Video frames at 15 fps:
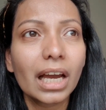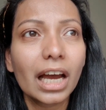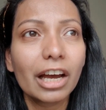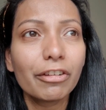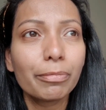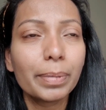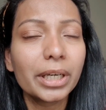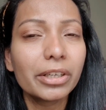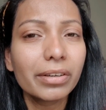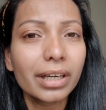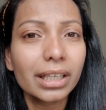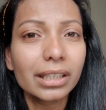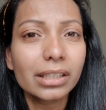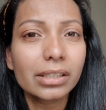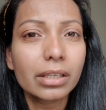I've been
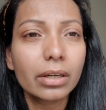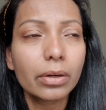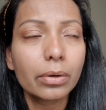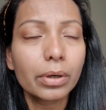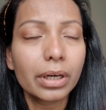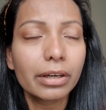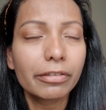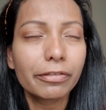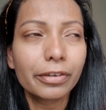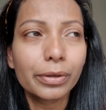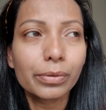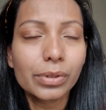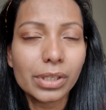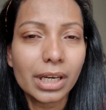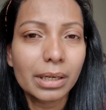trying this look a
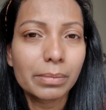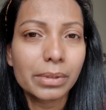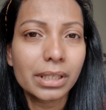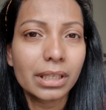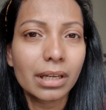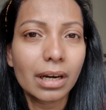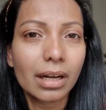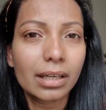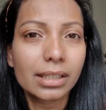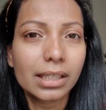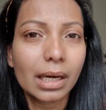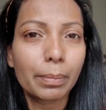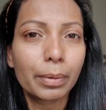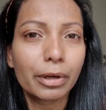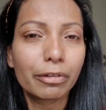few times in the last
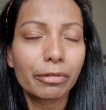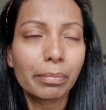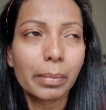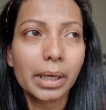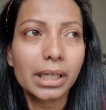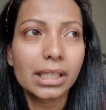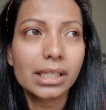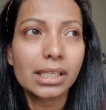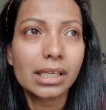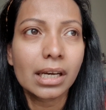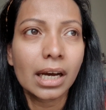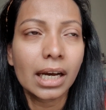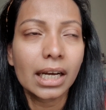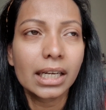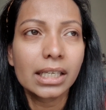couple of months,
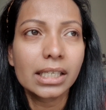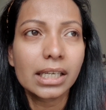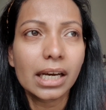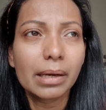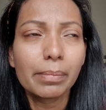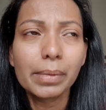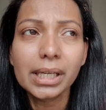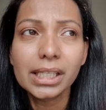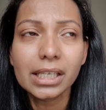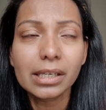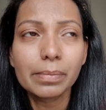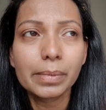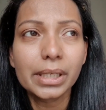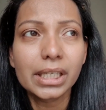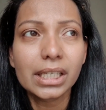and I must
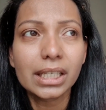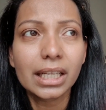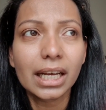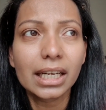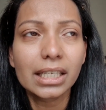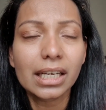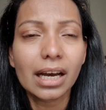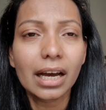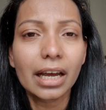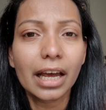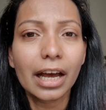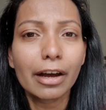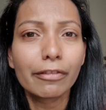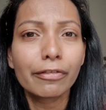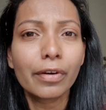admit that I
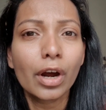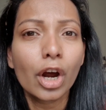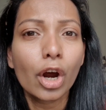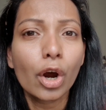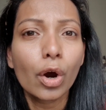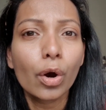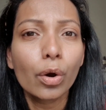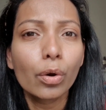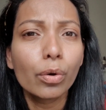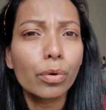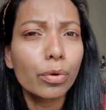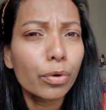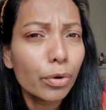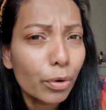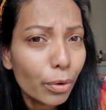have
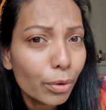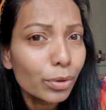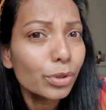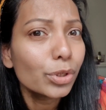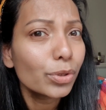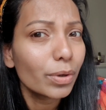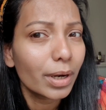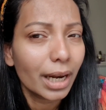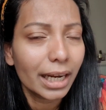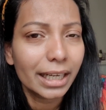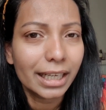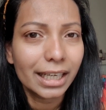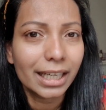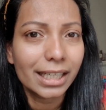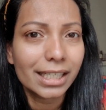grown to
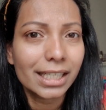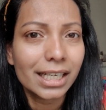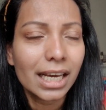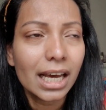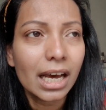like it.